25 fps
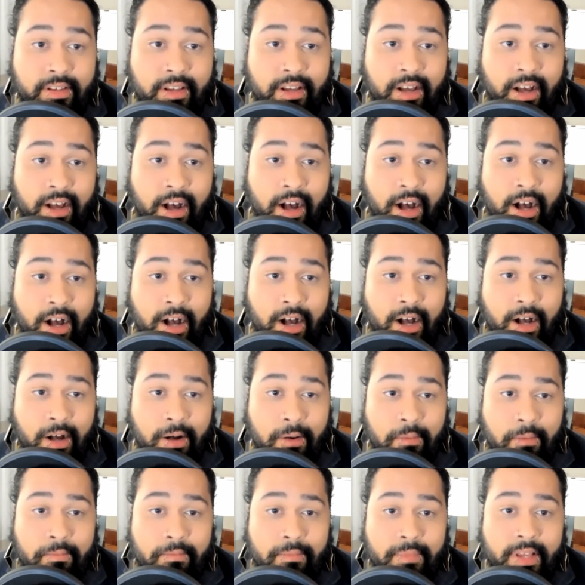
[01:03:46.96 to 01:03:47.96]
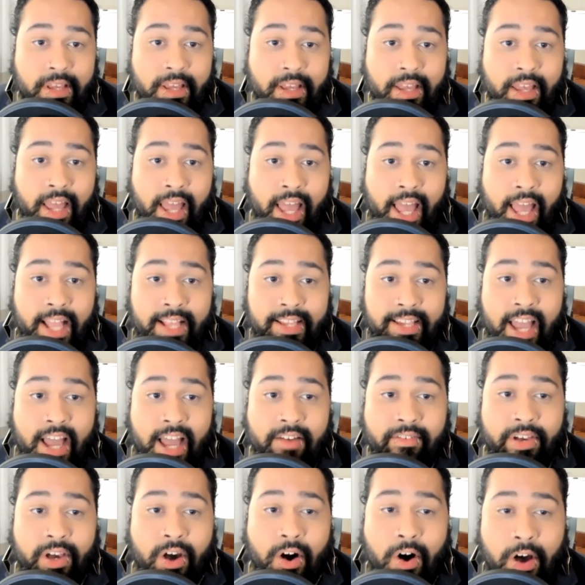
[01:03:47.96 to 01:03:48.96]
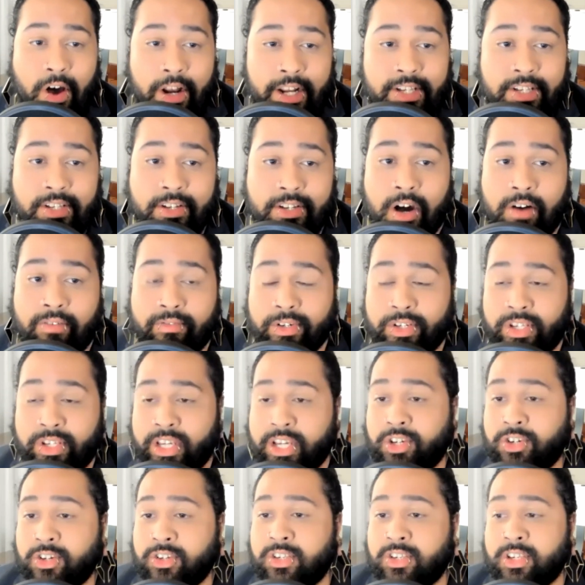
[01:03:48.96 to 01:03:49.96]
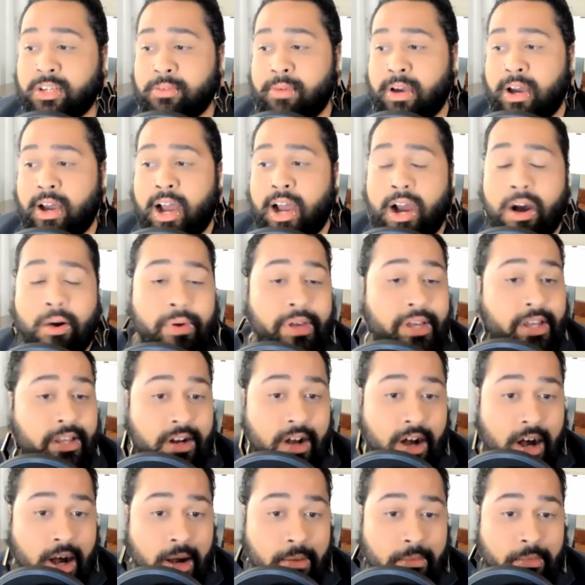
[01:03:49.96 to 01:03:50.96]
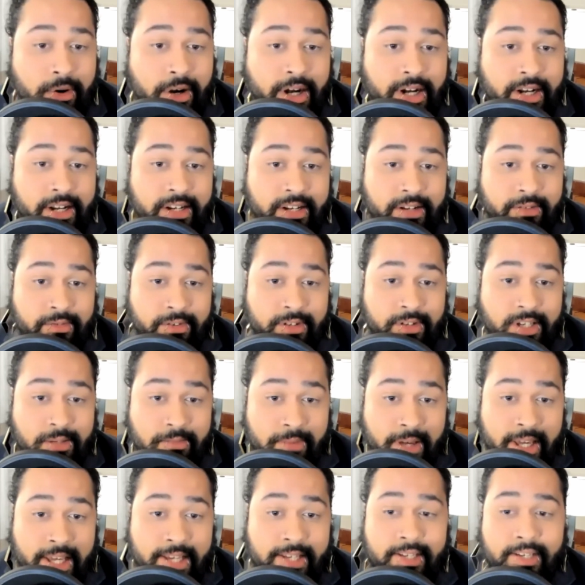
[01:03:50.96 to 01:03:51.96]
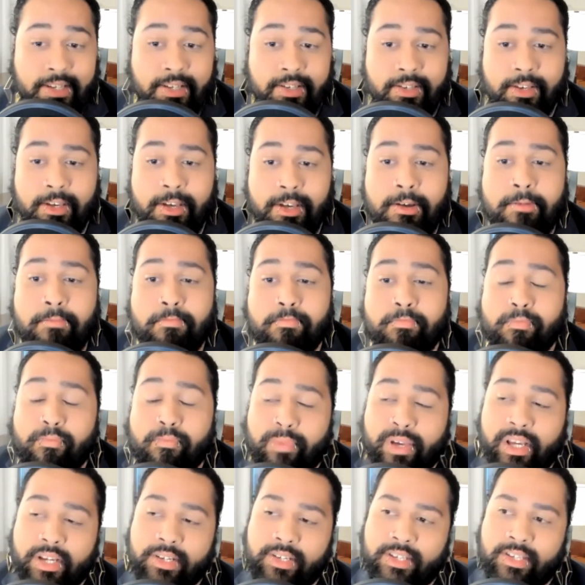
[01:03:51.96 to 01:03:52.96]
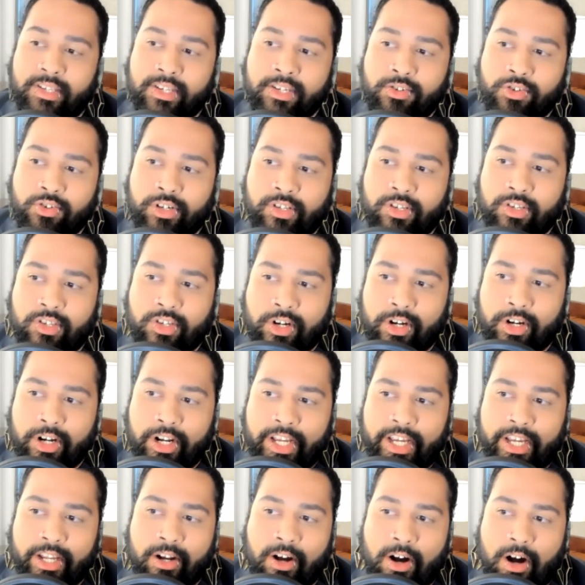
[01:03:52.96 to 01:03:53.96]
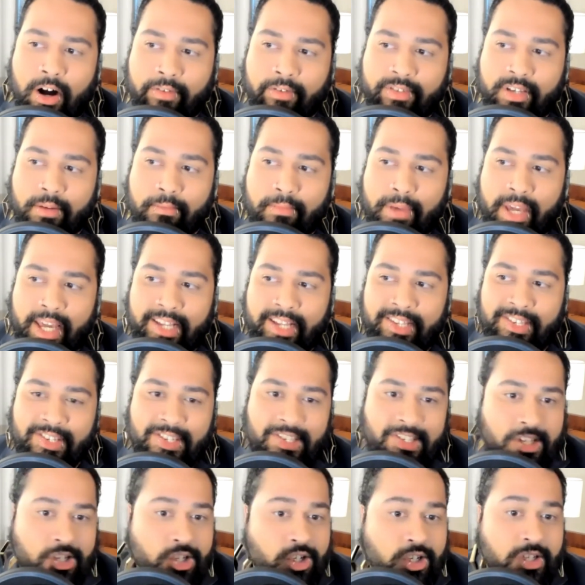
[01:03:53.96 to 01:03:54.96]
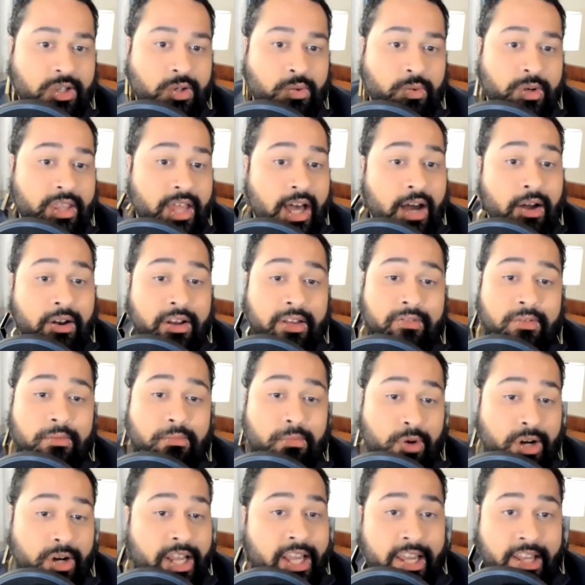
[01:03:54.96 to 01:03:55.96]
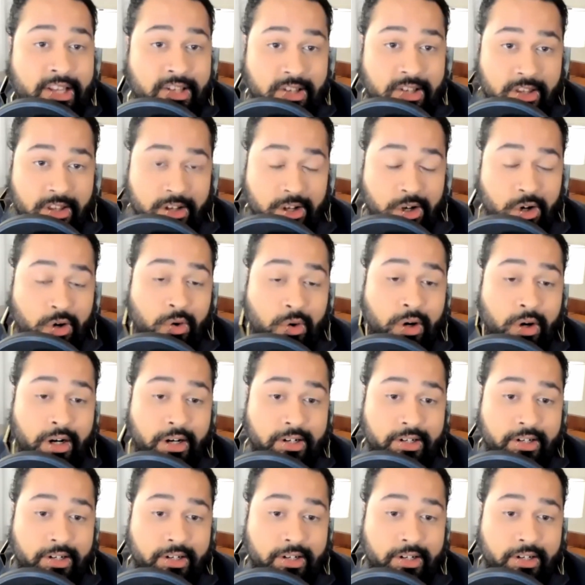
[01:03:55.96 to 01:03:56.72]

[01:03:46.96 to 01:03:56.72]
um, and having honest conversations about how we can operate in different spaces. Because the district attorney can often make decisions without even bringing it to the court.